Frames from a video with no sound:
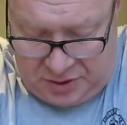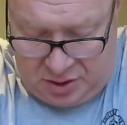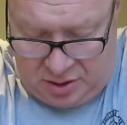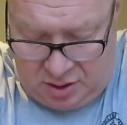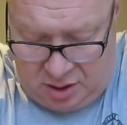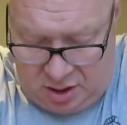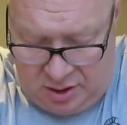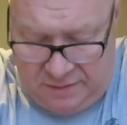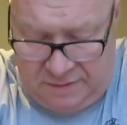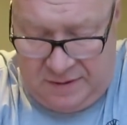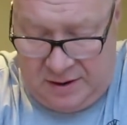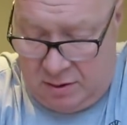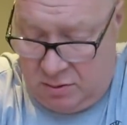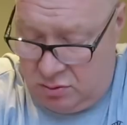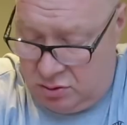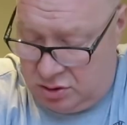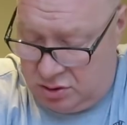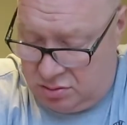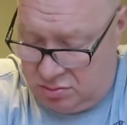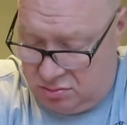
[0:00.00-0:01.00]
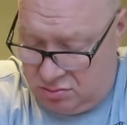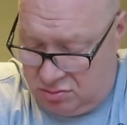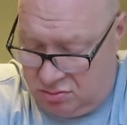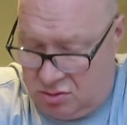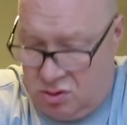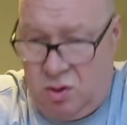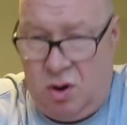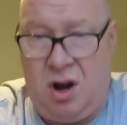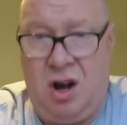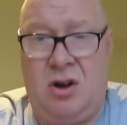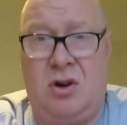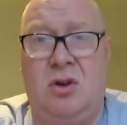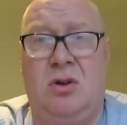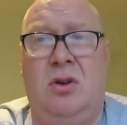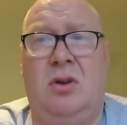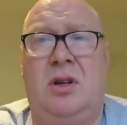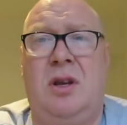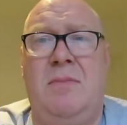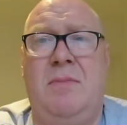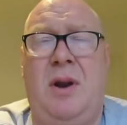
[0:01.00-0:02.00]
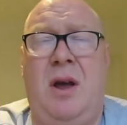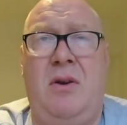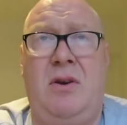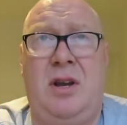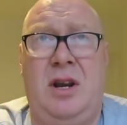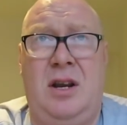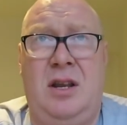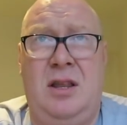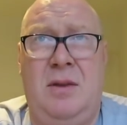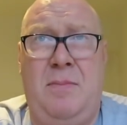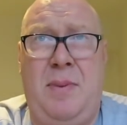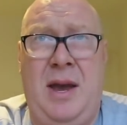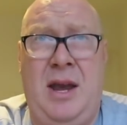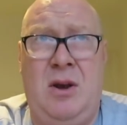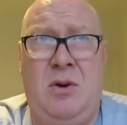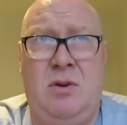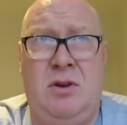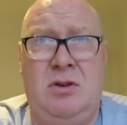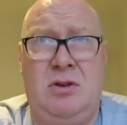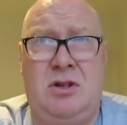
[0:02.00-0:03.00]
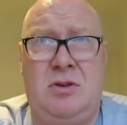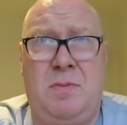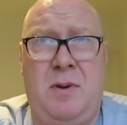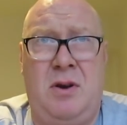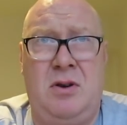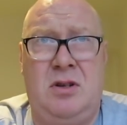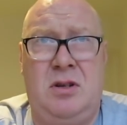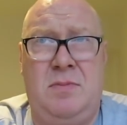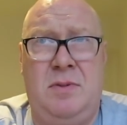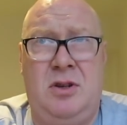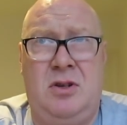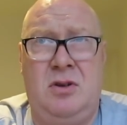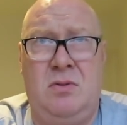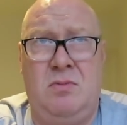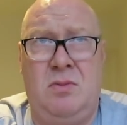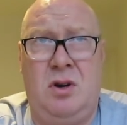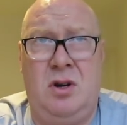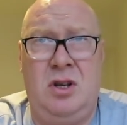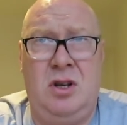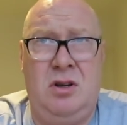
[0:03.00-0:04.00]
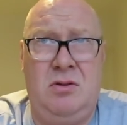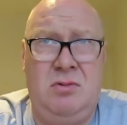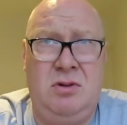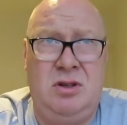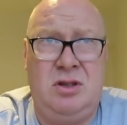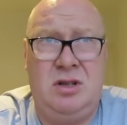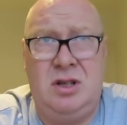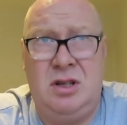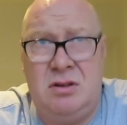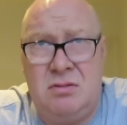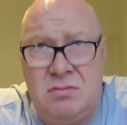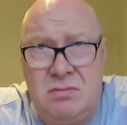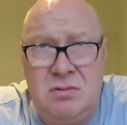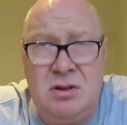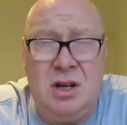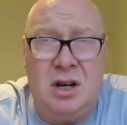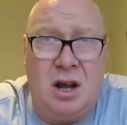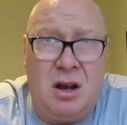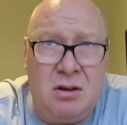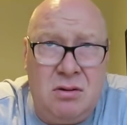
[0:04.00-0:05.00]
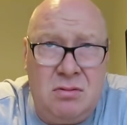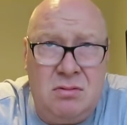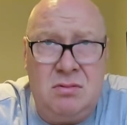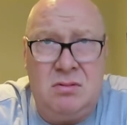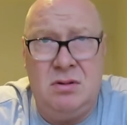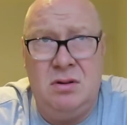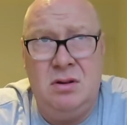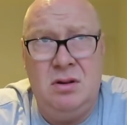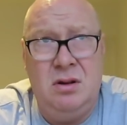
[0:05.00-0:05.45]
Colin Farrell's quite a good-looking bloke, and the Penguin is supposed to be somebody who is, you know,